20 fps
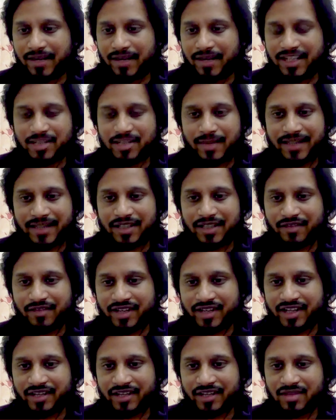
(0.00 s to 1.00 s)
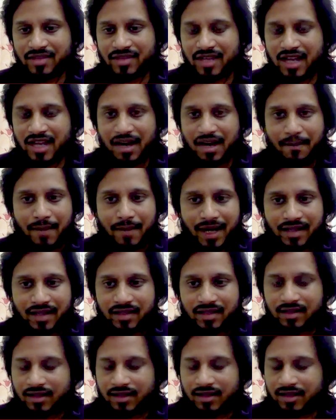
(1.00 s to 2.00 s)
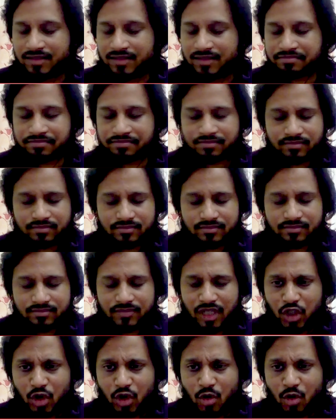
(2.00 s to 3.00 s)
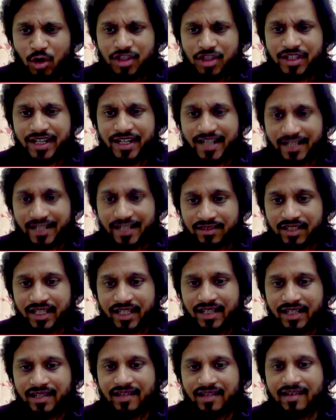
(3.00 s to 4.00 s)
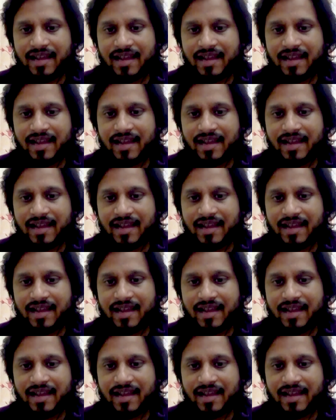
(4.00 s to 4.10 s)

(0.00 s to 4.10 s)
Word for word: placed by the victims, but the courts did nothing.